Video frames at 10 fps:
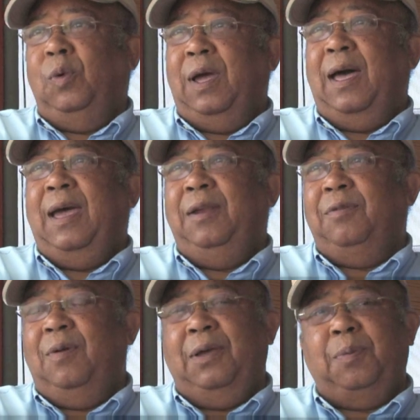guide
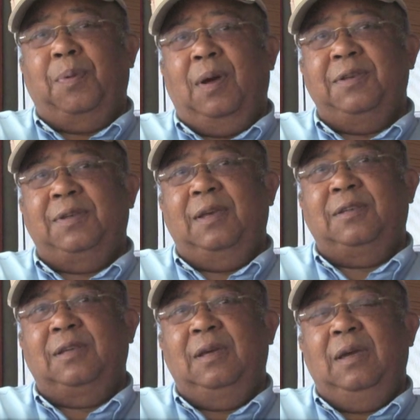throughout the
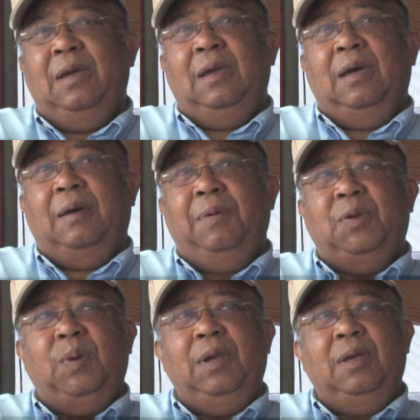process.
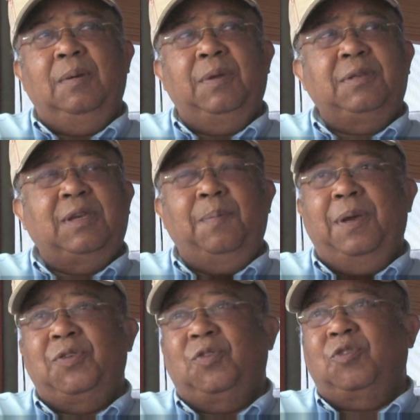Between him and, say,
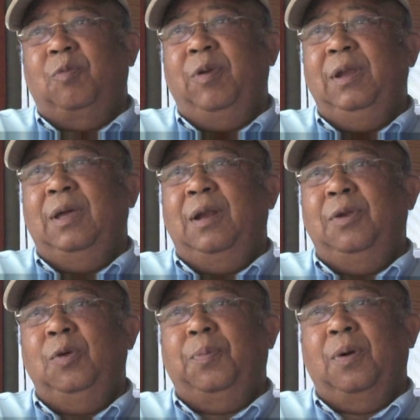Petros Marine down
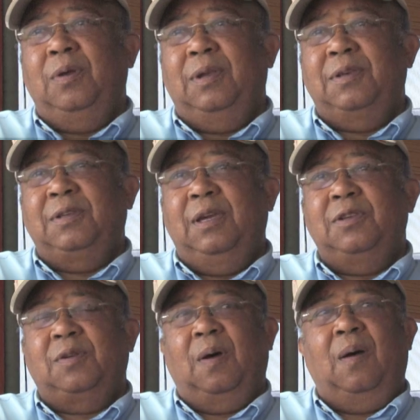in Newport, who does the
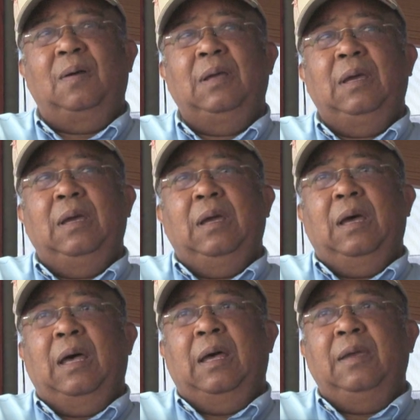install,
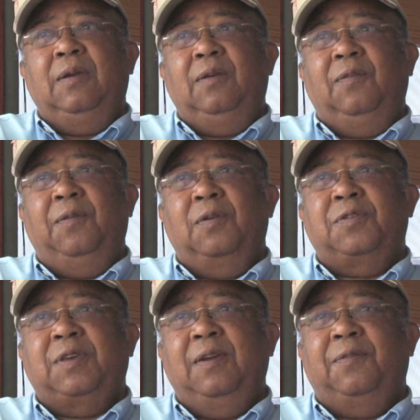you feel
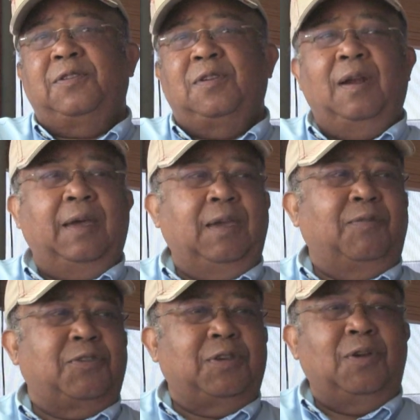safe. It's not like you
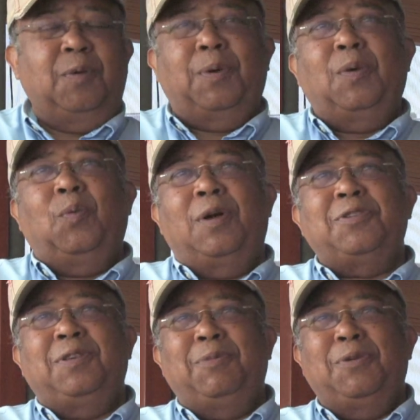have to stay on your boat and
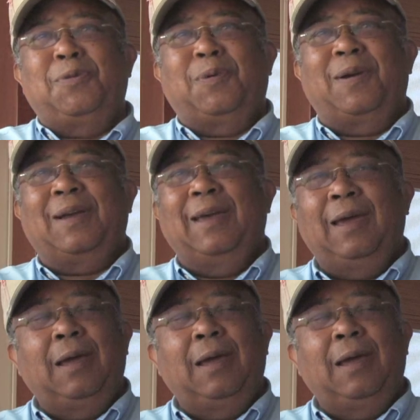watch them do the work.